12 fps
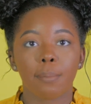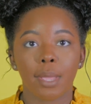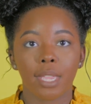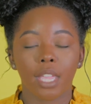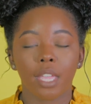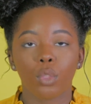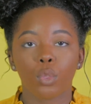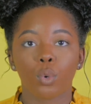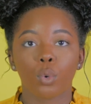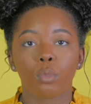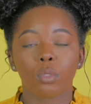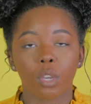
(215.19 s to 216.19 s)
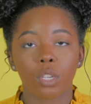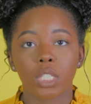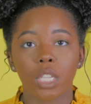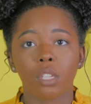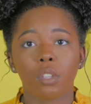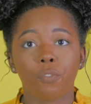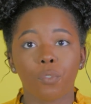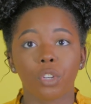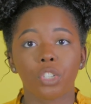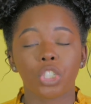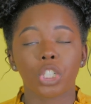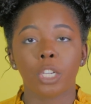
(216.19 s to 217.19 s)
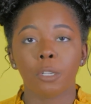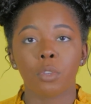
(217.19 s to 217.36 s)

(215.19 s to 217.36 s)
Monday through Thursdays for sure.